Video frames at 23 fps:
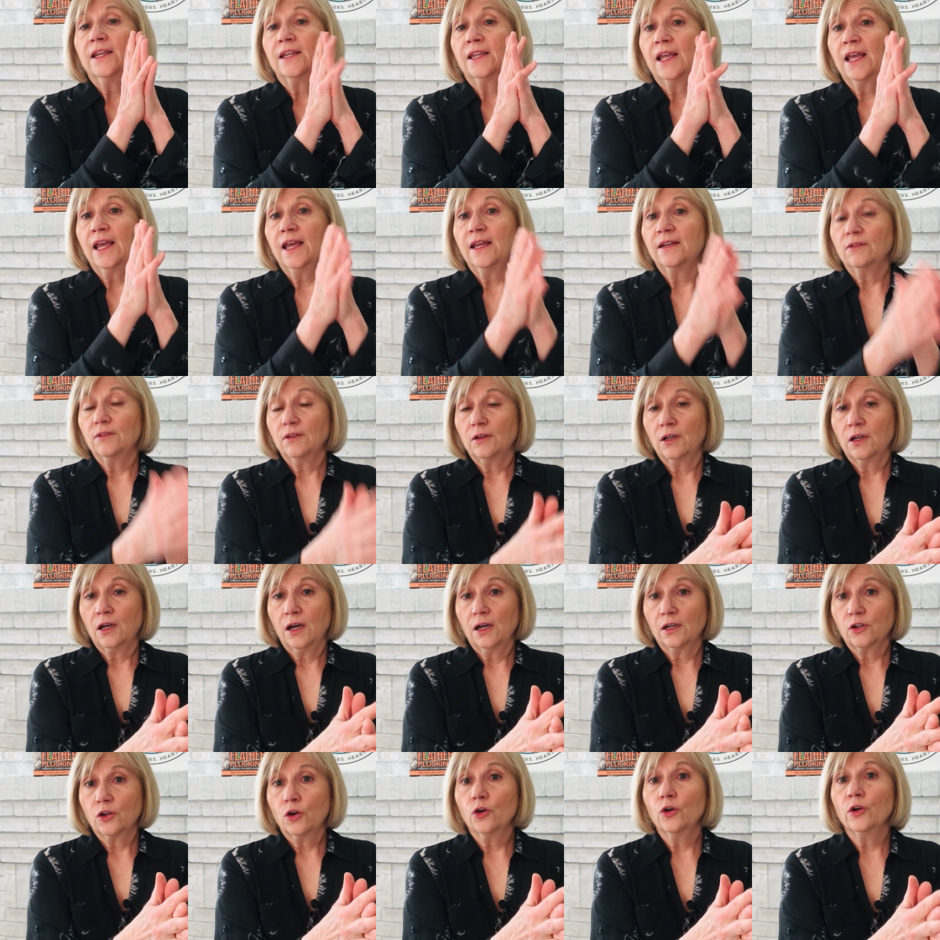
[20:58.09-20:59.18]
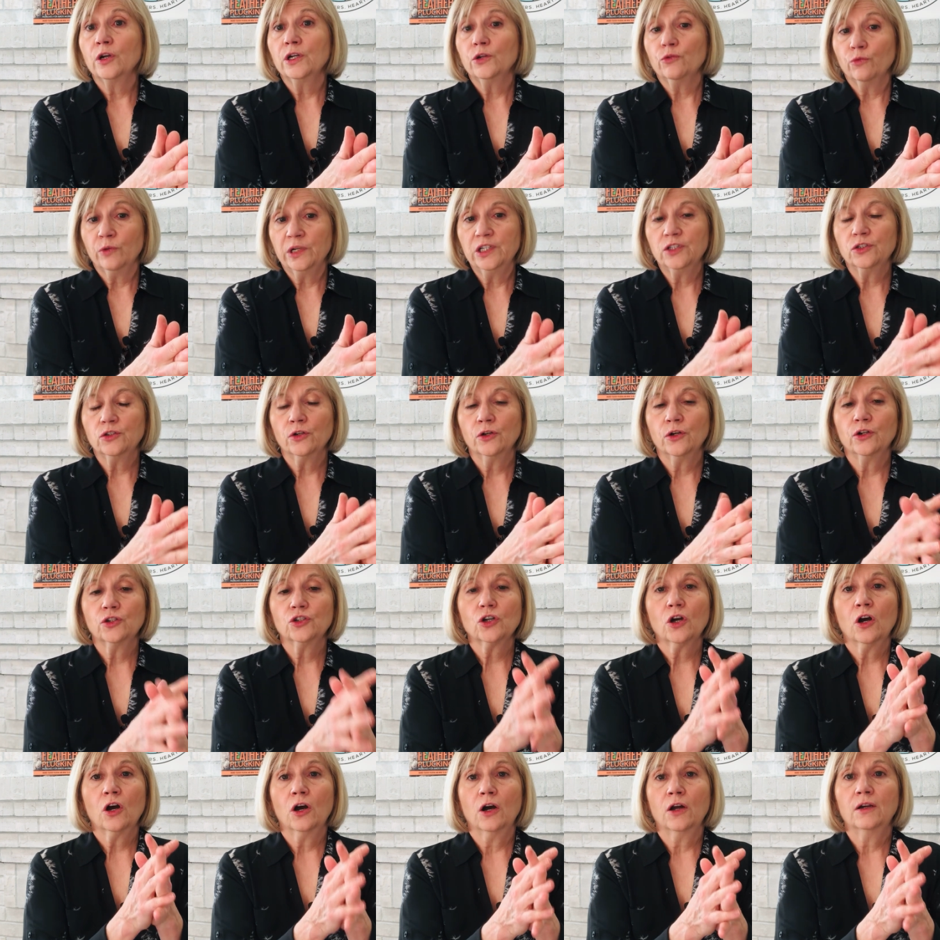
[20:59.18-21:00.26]
get current research
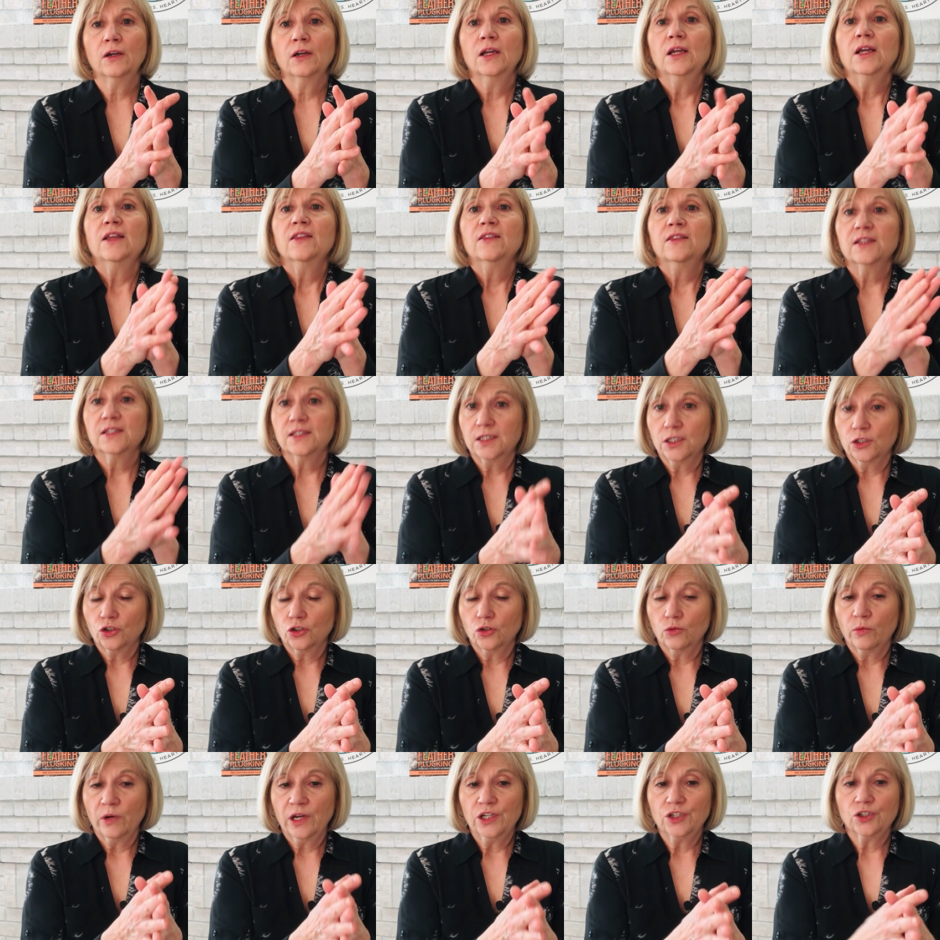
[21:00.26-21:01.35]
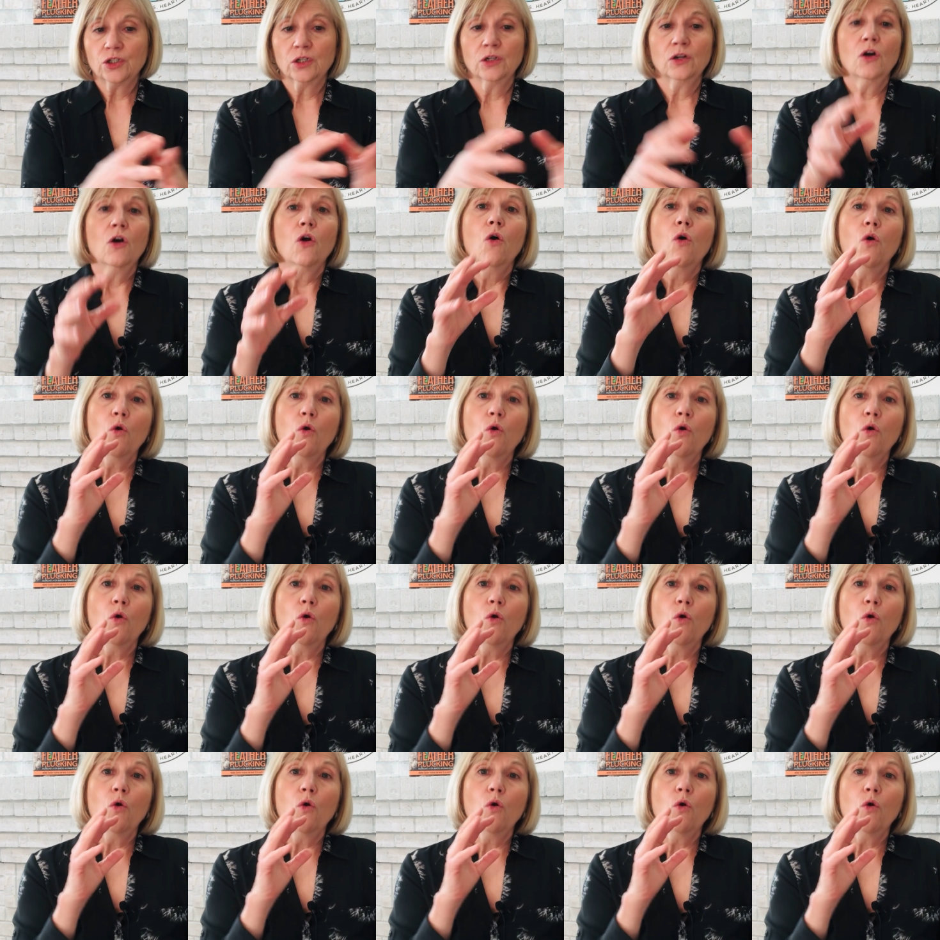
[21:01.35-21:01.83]
on the situation,